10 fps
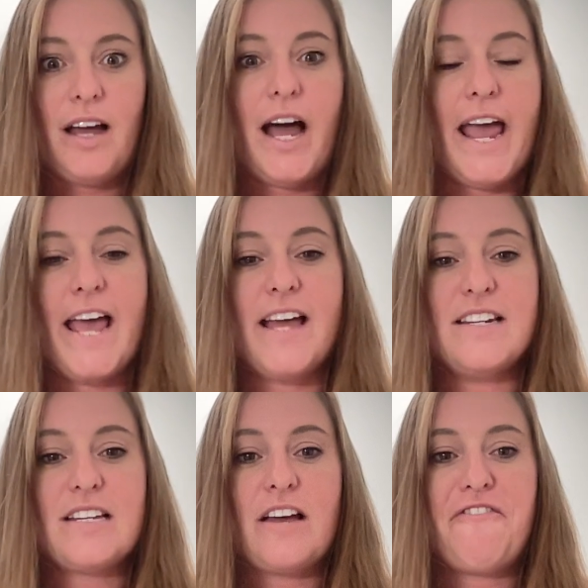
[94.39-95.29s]

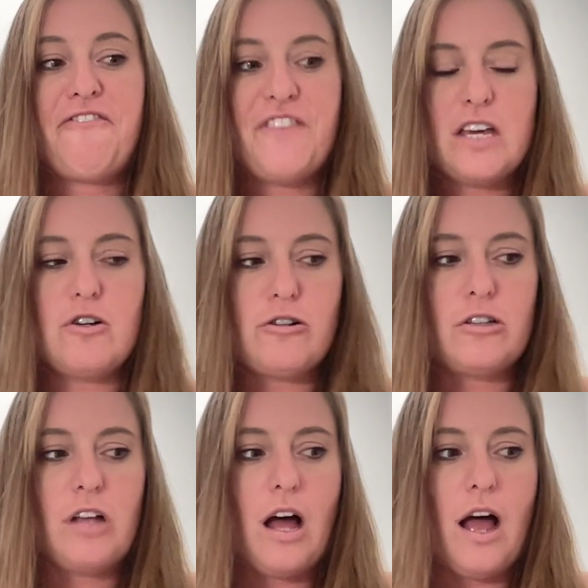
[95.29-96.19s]
and
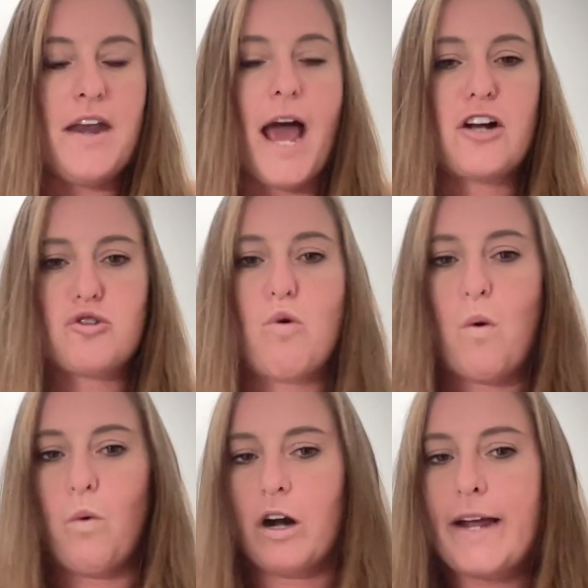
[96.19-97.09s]
feel an
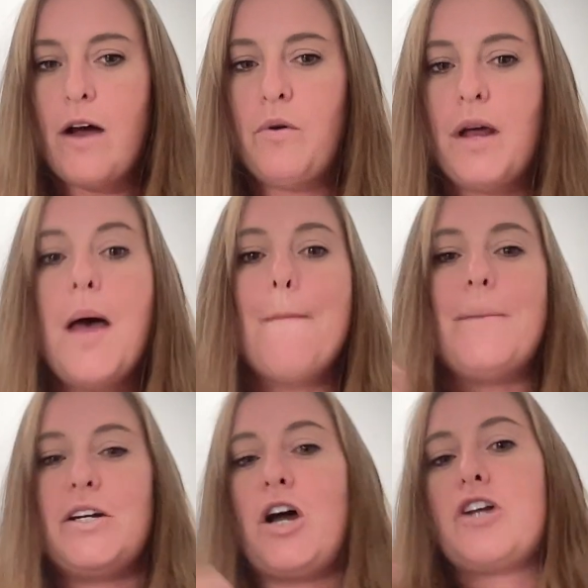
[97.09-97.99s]
actual workout,
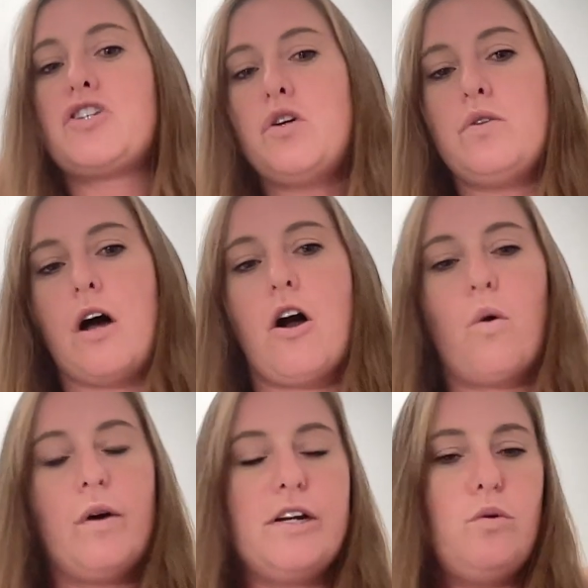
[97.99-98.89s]
but not too
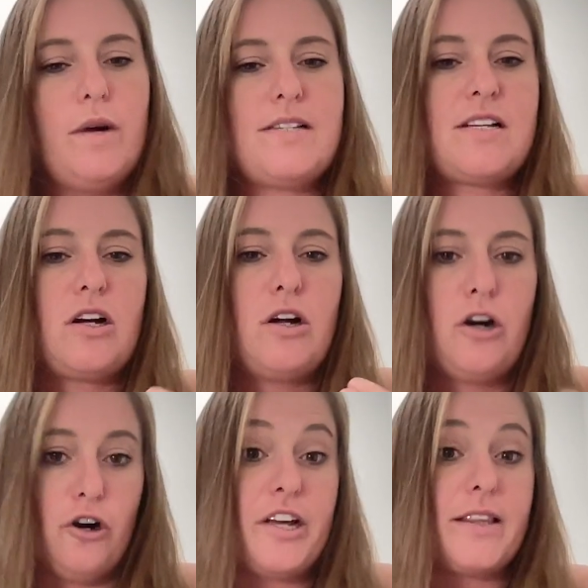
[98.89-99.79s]
long where you risk
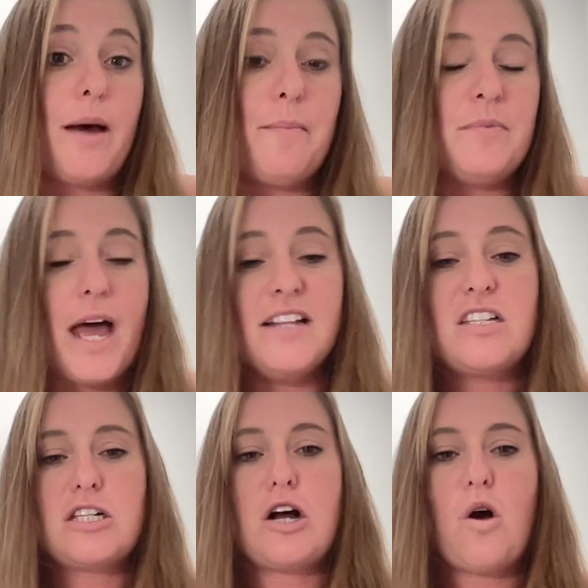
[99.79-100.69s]
hurting them. And
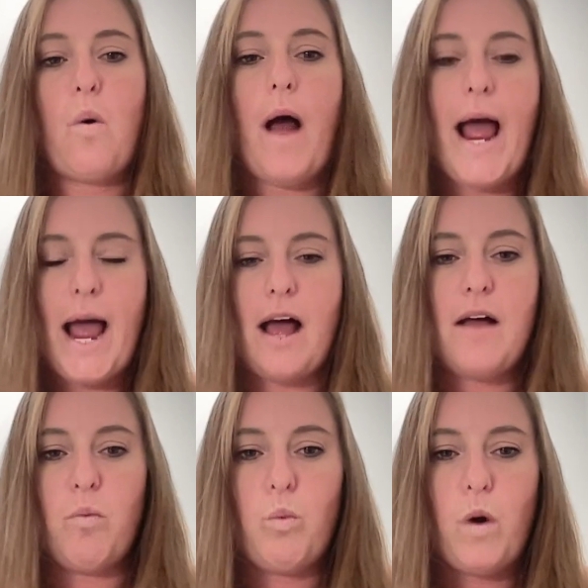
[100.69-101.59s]
so
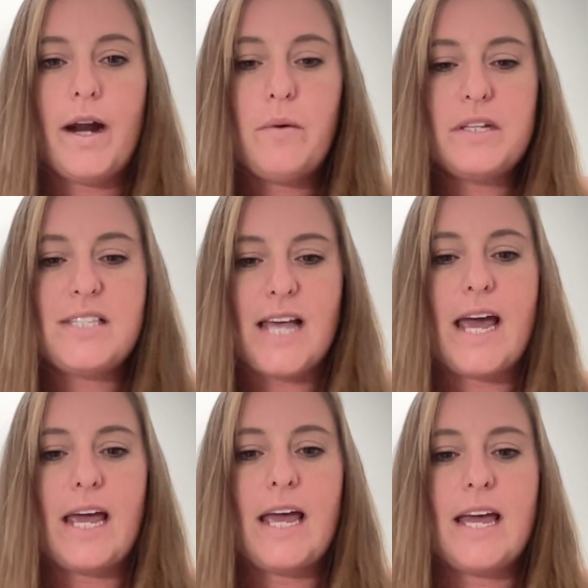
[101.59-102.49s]
what I would
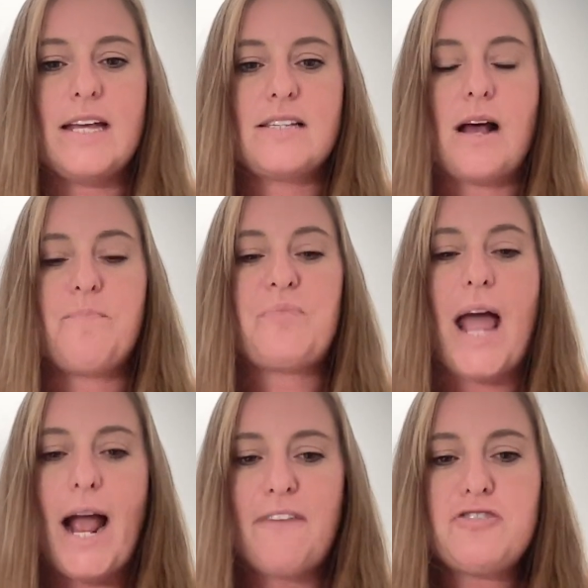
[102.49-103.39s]
say is,
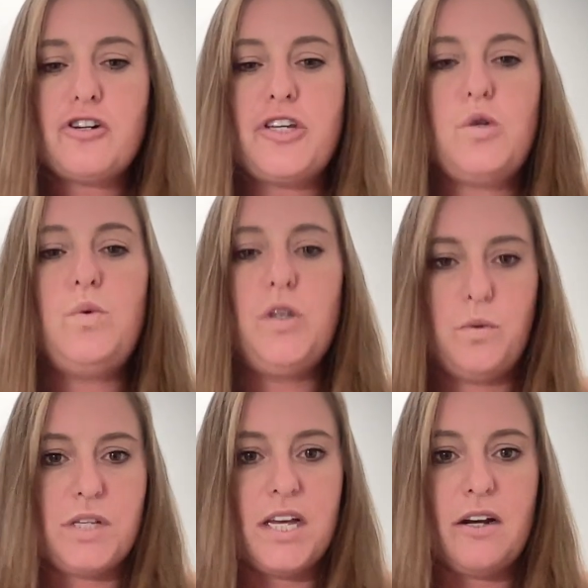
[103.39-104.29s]
after you
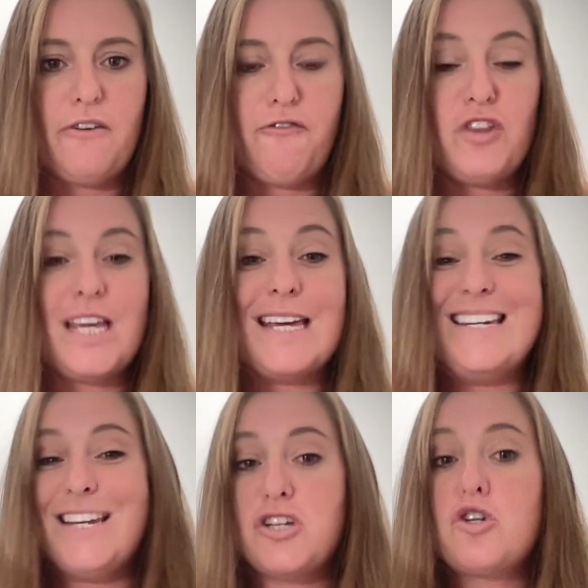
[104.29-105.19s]
use it for the
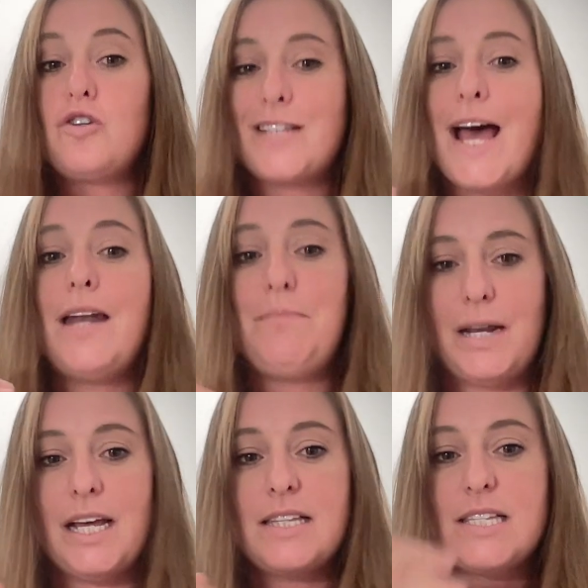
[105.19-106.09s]
initial 10
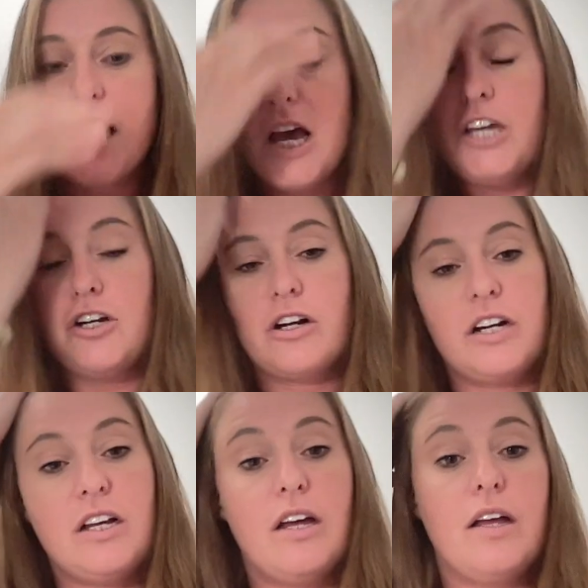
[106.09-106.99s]
minutes, you're
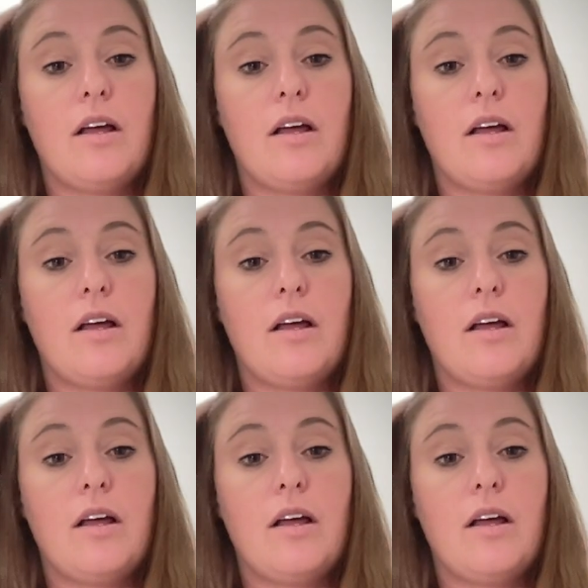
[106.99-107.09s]
gonna